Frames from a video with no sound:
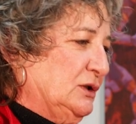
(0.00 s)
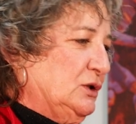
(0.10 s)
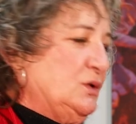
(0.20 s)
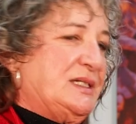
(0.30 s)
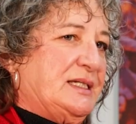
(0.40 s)

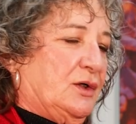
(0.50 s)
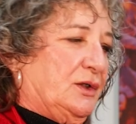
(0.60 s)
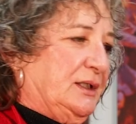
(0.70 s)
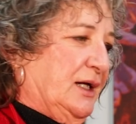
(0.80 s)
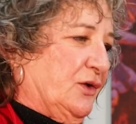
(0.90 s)
Lucy,
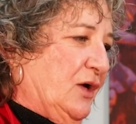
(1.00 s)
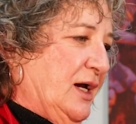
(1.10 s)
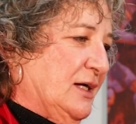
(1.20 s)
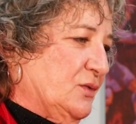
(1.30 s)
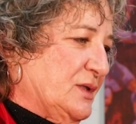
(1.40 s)
on the other
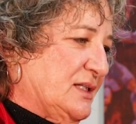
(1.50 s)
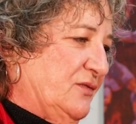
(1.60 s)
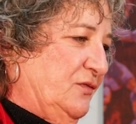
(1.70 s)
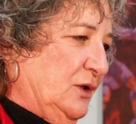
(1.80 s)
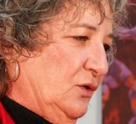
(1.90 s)
hand, was
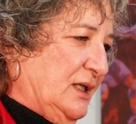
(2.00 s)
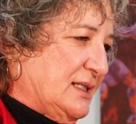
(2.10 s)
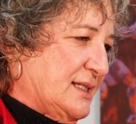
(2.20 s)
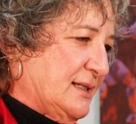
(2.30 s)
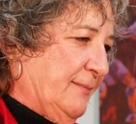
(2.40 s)

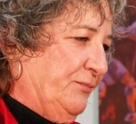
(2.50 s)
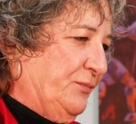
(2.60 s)
furious.